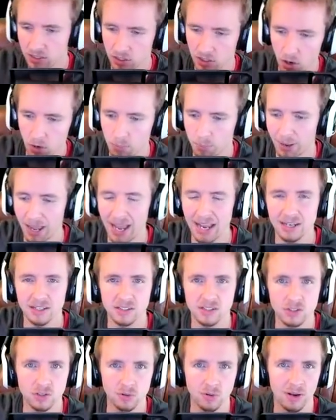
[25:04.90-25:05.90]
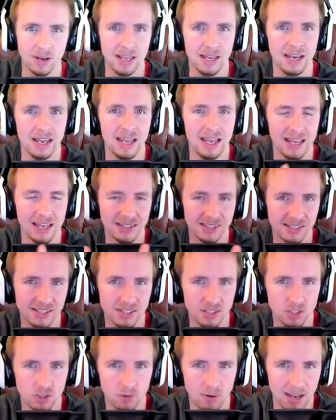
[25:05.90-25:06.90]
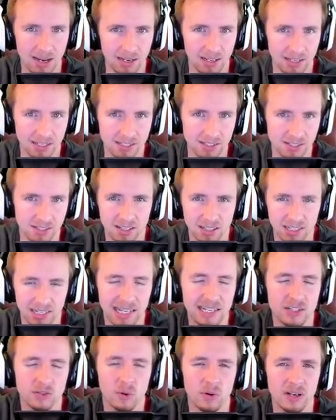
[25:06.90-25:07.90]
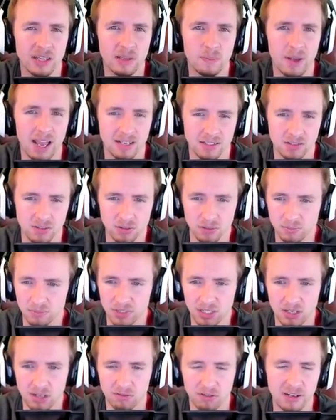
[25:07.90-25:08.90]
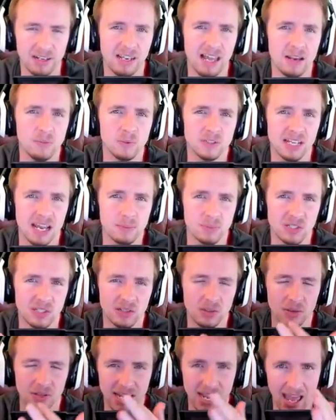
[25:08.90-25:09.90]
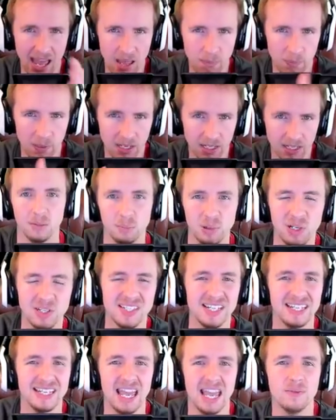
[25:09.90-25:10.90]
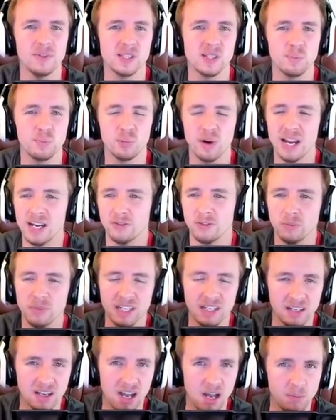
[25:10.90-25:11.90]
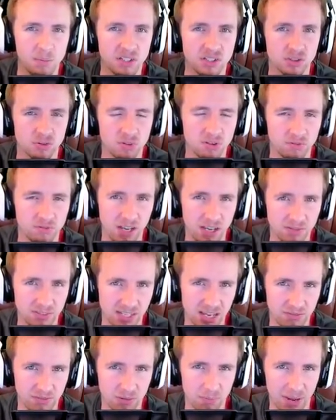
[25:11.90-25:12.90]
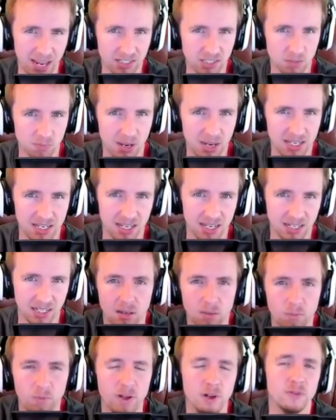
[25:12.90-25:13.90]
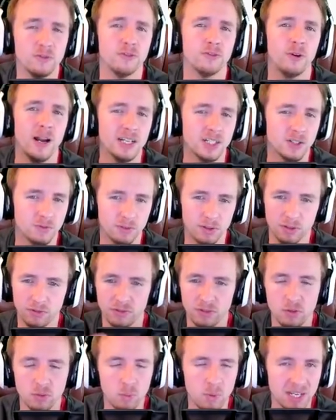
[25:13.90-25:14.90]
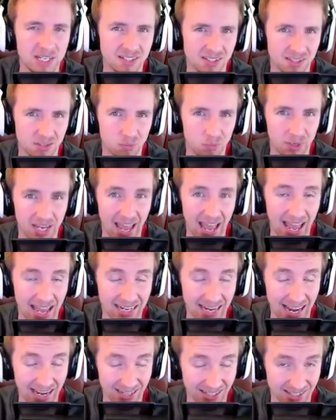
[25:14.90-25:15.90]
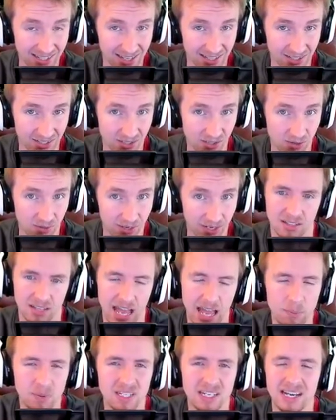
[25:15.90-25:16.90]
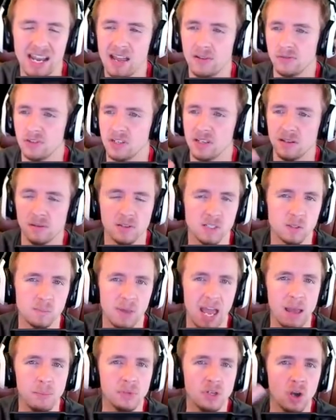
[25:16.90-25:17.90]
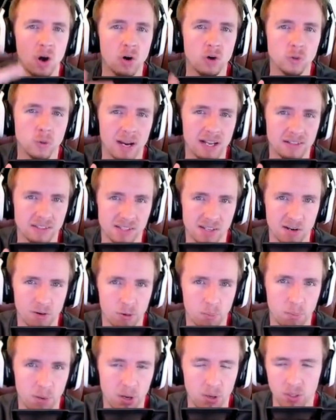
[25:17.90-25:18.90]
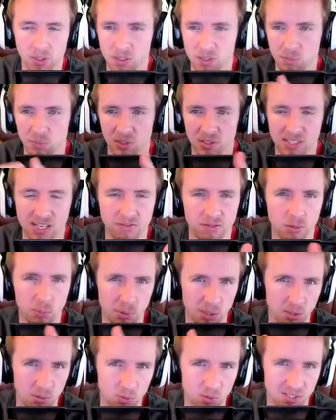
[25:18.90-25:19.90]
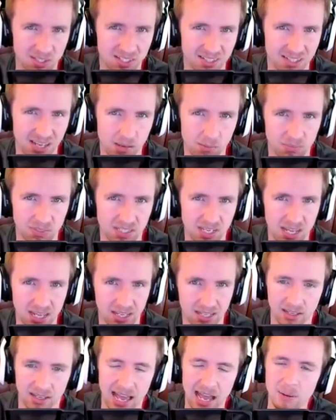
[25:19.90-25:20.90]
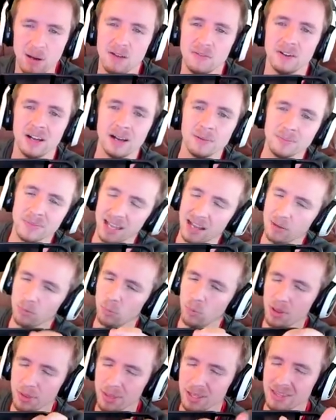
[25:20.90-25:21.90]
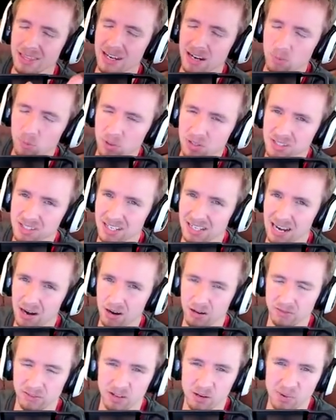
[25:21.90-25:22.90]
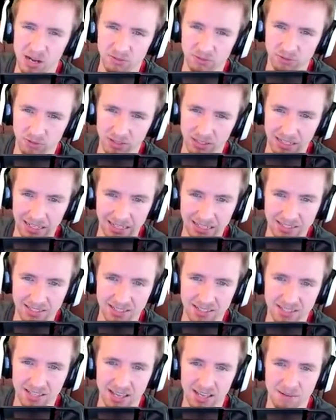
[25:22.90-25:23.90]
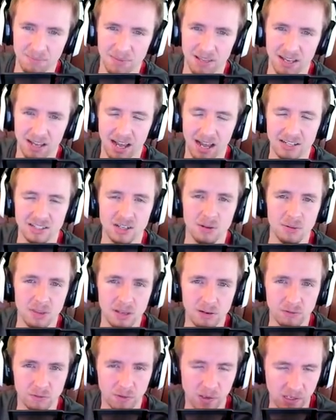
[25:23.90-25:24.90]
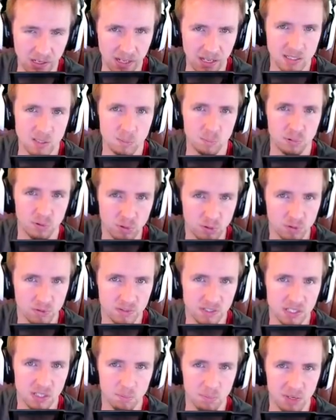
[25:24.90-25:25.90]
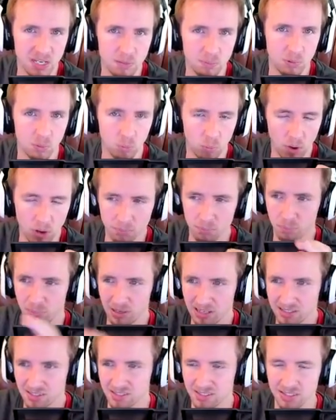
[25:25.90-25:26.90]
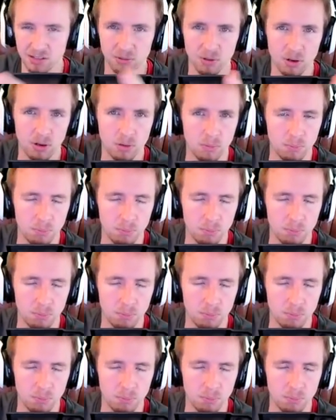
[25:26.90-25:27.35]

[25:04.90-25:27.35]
go back to try and assist your allies later on in the battle. Frontline was absolutely epic because it gave us a break from the garbage 357 matchmaking, felt fresh for the few weeks that we had access to it, and we didn't have to spam gold rounds at our opponents because everybody was the same tier. However, uh, one thing that I want to clarify about Frontlines is that I don't think Frontlines proves that people want plus zero